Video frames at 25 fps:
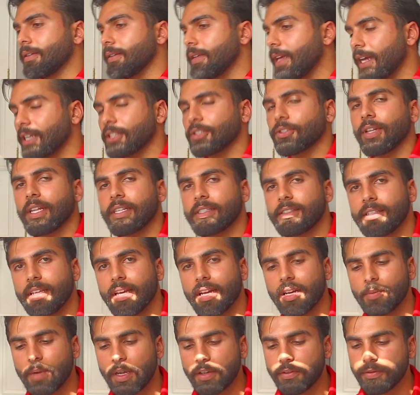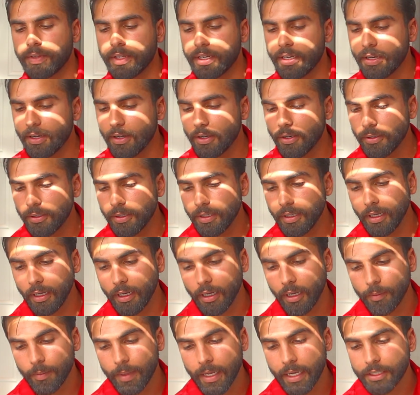yeah, so that's the end of my video.
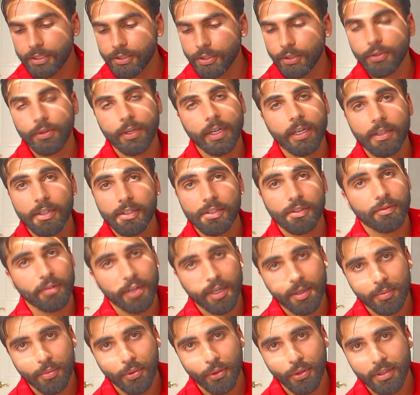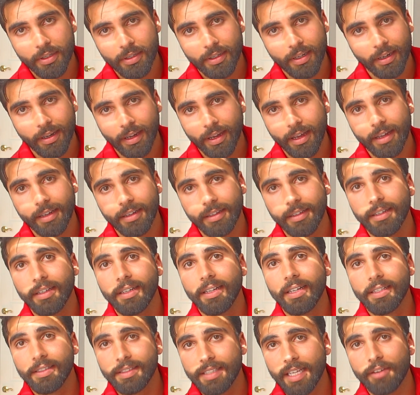Um, extracurriculars are very important again
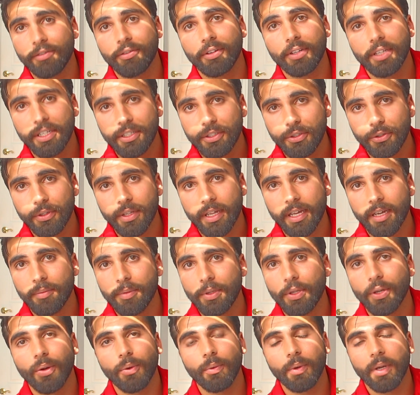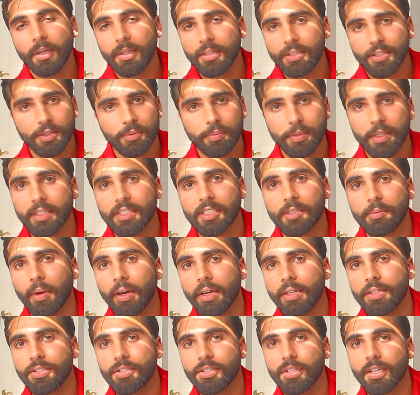definitely do them. You don't want to just be a
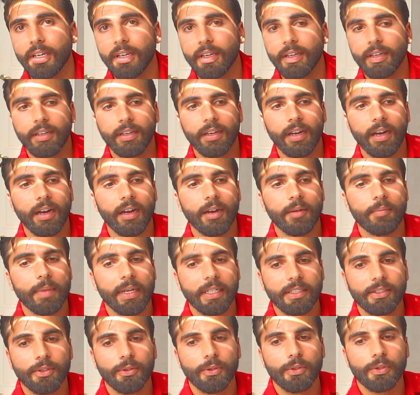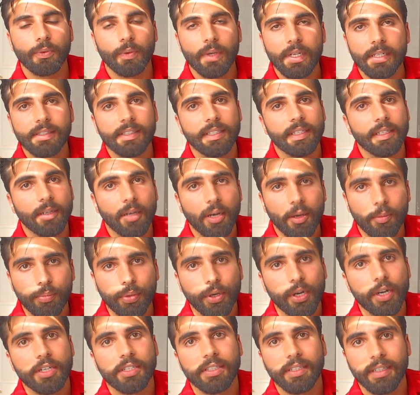sponge. Um, med schools want to see a
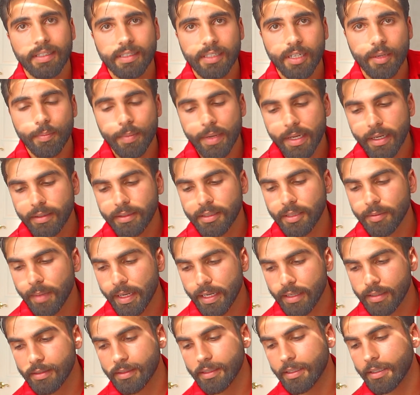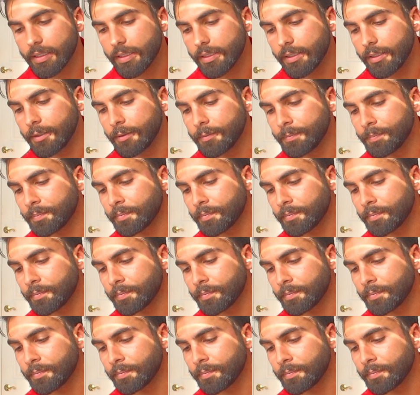person that's committed to medicine.